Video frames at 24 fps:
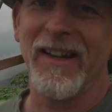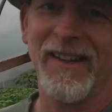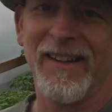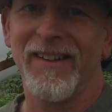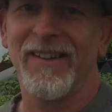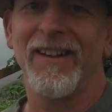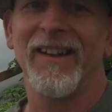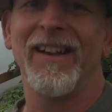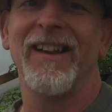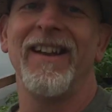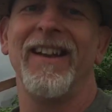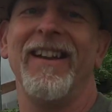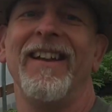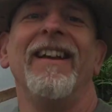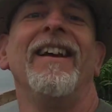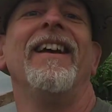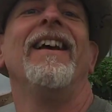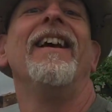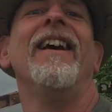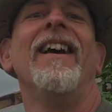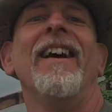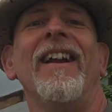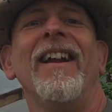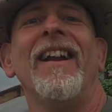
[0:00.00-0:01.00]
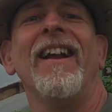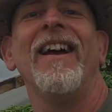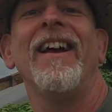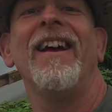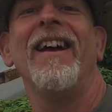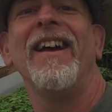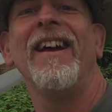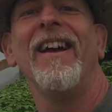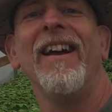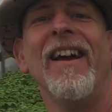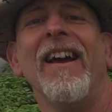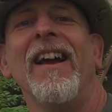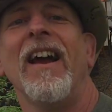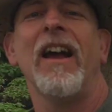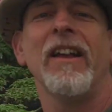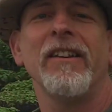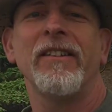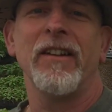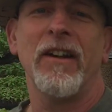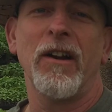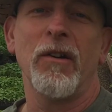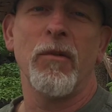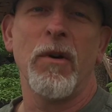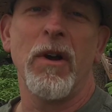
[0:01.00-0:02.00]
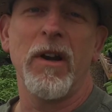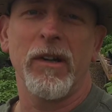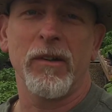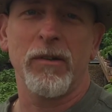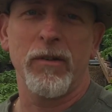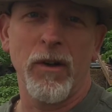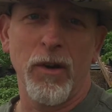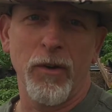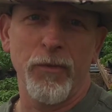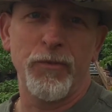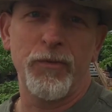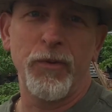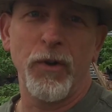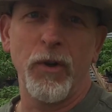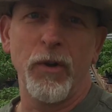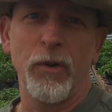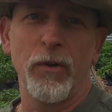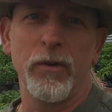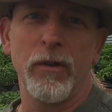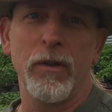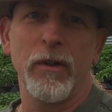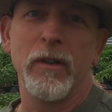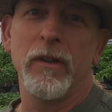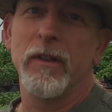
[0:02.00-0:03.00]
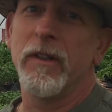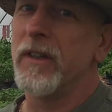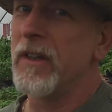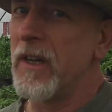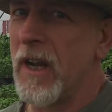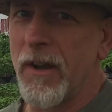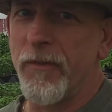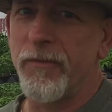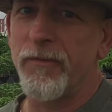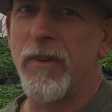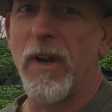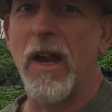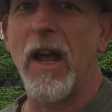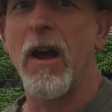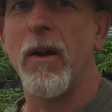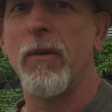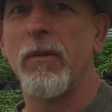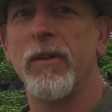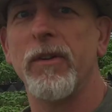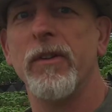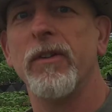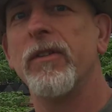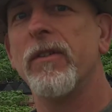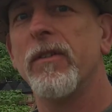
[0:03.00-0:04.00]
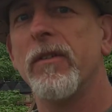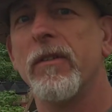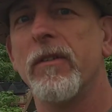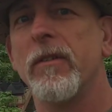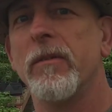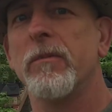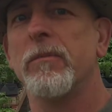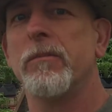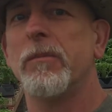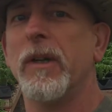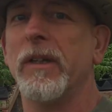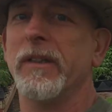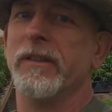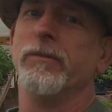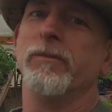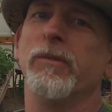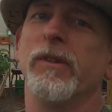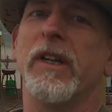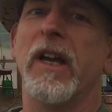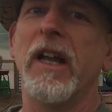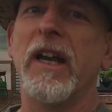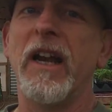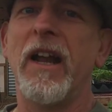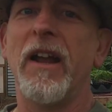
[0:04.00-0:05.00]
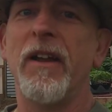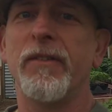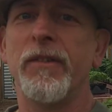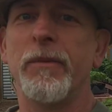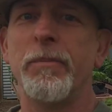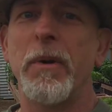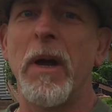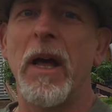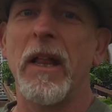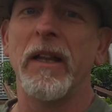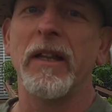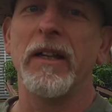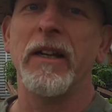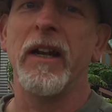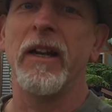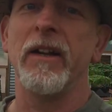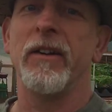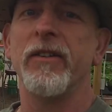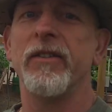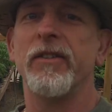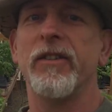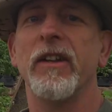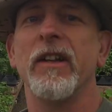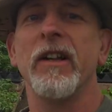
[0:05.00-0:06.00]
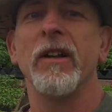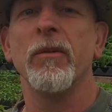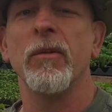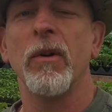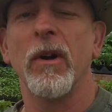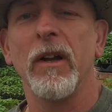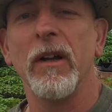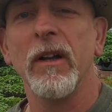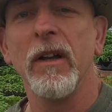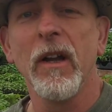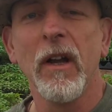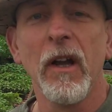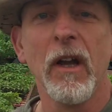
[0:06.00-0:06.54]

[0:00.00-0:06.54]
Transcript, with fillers: I said, I want to grow food, not flowers. But you got to have the pollinators anyway.